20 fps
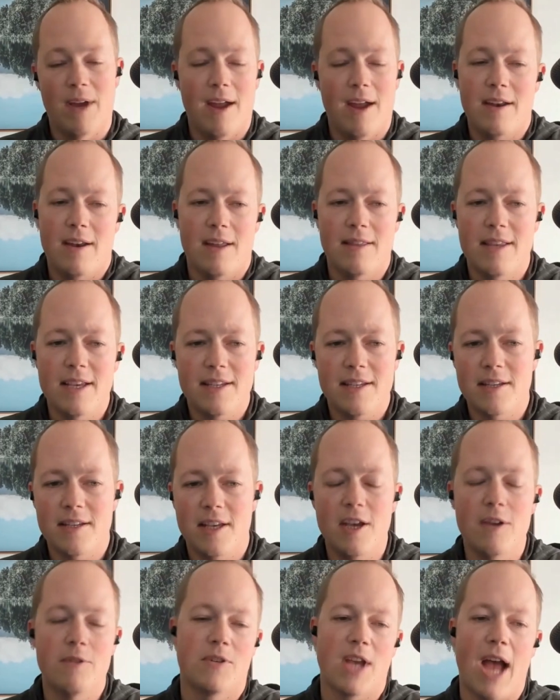And this is
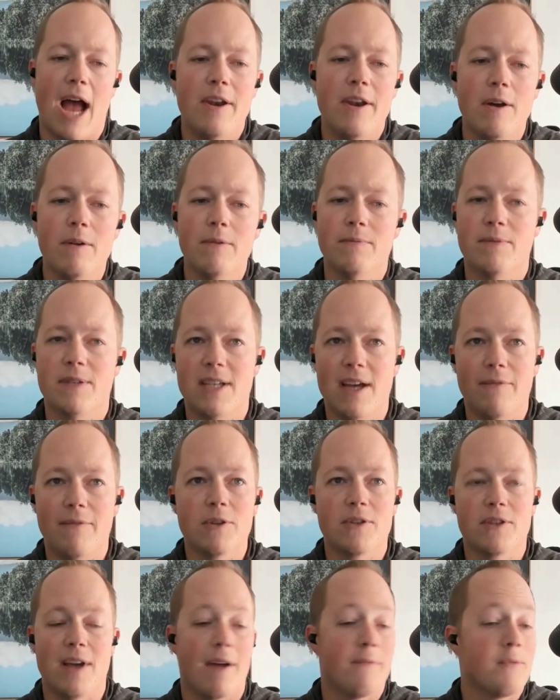huge. I know several
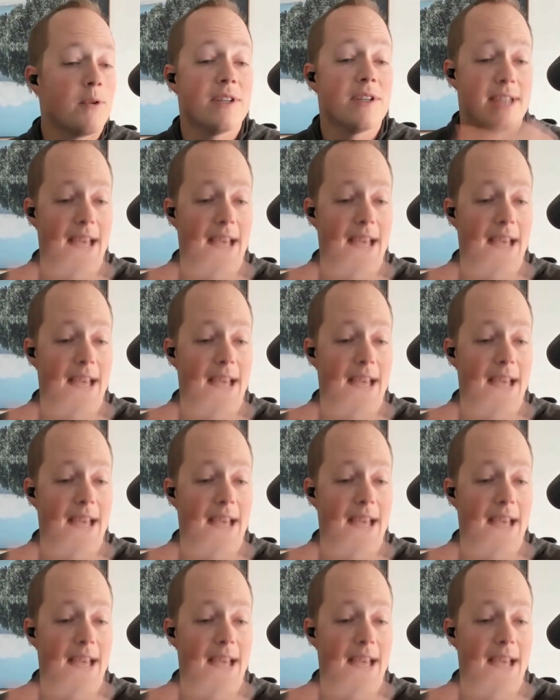softwares,